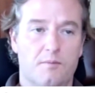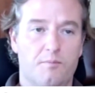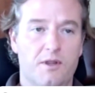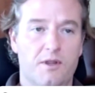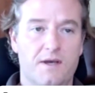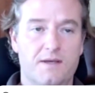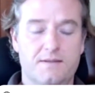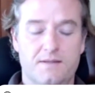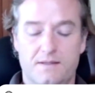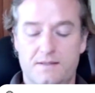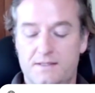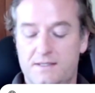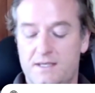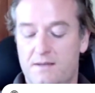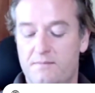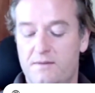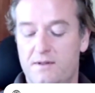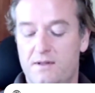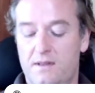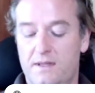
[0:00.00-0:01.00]
place that
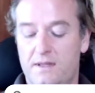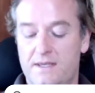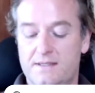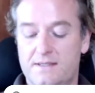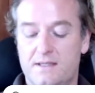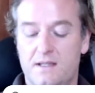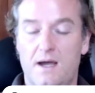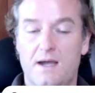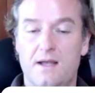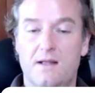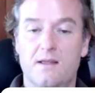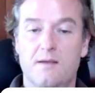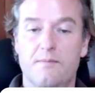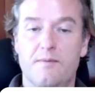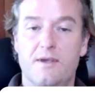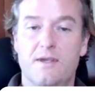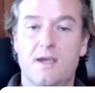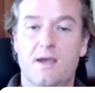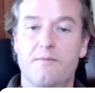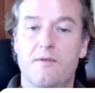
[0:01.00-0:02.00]
seemed the least likely
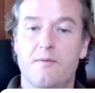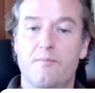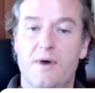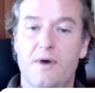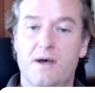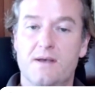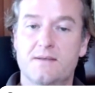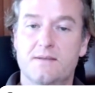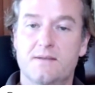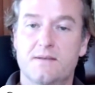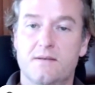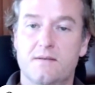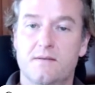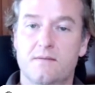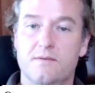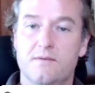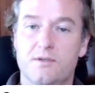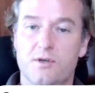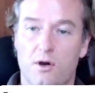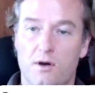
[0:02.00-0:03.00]
became the best
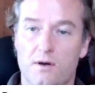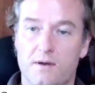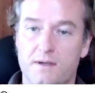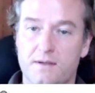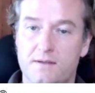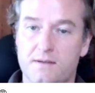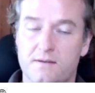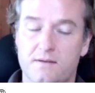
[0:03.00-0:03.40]
target.